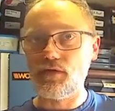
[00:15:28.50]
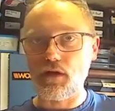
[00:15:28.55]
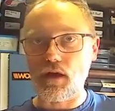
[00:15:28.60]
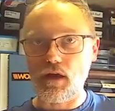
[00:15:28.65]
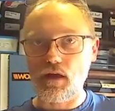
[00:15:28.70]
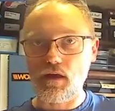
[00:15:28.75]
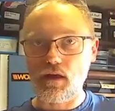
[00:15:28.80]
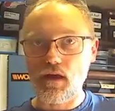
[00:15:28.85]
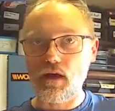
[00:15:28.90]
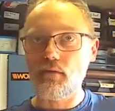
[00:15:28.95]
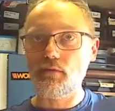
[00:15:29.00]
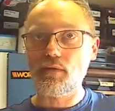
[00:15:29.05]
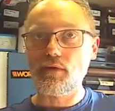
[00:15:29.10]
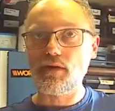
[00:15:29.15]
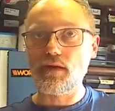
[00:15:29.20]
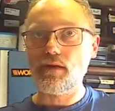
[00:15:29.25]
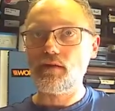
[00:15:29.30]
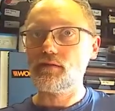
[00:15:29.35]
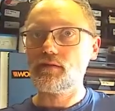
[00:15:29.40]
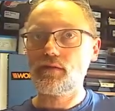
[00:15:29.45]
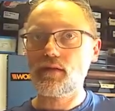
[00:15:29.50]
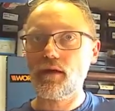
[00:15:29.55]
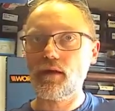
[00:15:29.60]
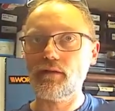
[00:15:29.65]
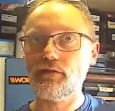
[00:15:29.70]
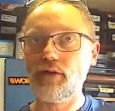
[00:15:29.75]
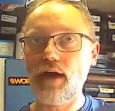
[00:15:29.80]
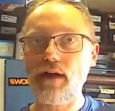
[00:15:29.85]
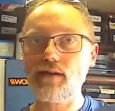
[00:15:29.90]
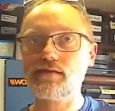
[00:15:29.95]
the company had kind
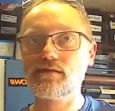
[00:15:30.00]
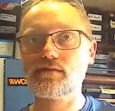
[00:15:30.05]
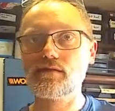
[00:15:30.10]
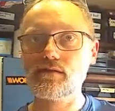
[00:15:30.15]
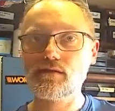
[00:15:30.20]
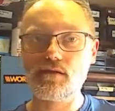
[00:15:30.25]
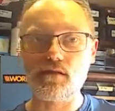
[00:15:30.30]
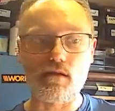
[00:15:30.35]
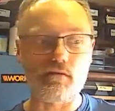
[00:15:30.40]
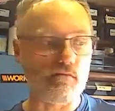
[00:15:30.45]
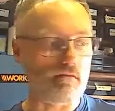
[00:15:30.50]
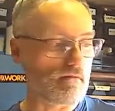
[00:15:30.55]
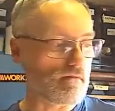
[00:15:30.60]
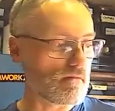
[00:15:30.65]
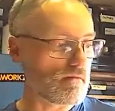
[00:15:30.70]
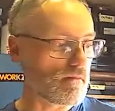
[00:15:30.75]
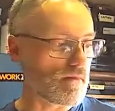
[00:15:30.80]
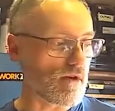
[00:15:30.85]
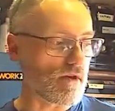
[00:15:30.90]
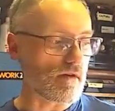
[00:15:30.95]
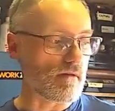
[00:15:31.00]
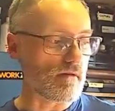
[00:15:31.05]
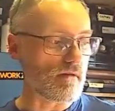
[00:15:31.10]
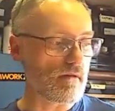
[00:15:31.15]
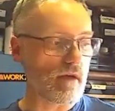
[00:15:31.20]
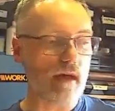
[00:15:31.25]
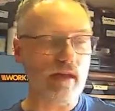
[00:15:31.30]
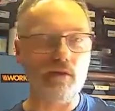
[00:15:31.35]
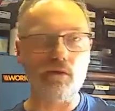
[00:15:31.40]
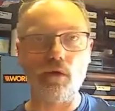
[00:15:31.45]
of asked them,
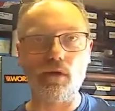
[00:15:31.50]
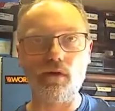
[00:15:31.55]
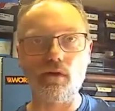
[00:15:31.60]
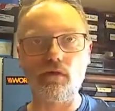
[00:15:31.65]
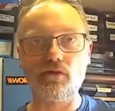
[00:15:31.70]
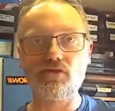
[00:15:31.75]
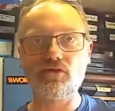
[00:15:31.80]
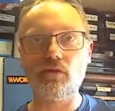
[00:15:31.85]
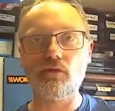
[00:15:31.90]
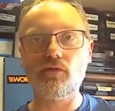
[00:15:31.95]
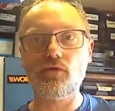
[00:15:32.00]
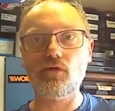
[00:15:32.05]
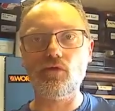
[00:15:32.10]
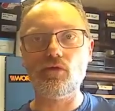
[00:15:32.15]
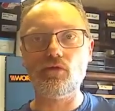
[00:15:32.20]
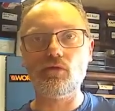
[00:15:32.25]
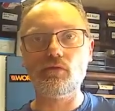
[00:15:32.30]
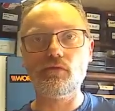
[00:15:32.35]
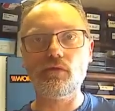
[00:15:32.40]
anyone on the shop floor, of